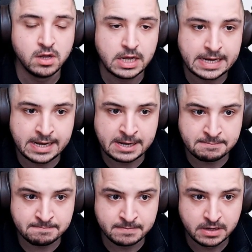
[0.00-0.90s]

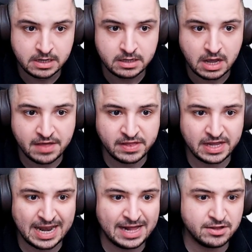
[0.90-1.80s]
Um, I think the
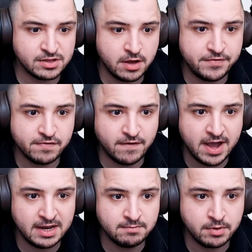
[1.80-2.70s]
Galactus nerf is
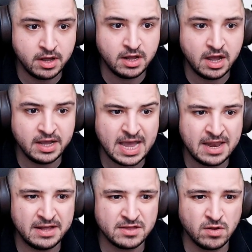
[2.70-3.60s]
fine, but
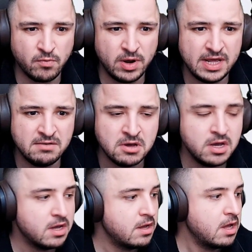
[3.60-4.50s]
again, it's not really
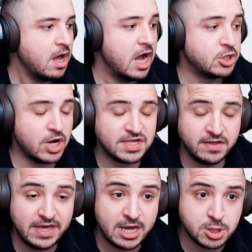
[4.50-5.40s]
addressing
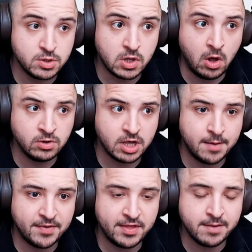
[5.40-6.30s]
the issues long
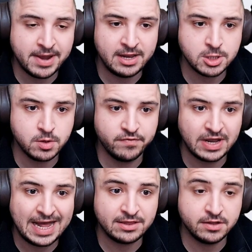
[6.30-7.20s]
term. I think the main issue with
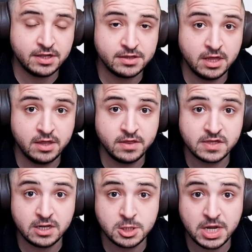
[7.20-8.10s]
Galactus is the the
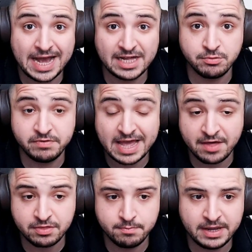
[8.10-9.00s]
synergy it has with
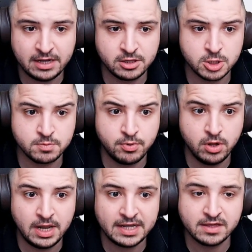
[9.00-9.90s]
Death, being able to just
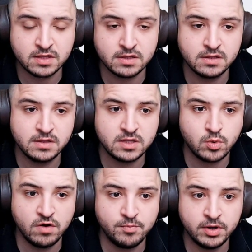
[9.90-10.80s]
put like this this
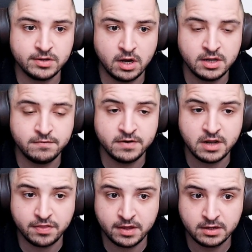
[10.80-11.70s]
12 point card in for
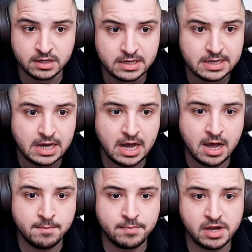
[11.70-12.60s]
nothing.
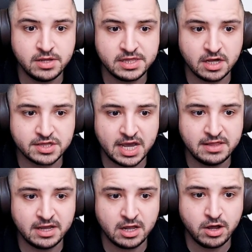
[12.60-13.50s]
Um, but it does say
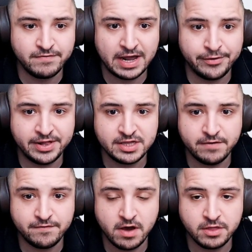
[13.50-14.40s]
they're going to evaluate and see
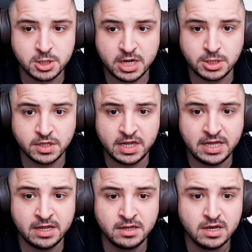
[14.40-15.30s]
if further changes are
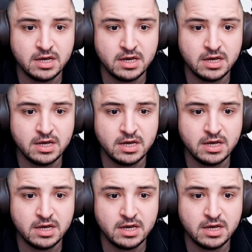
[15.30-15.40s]
needed.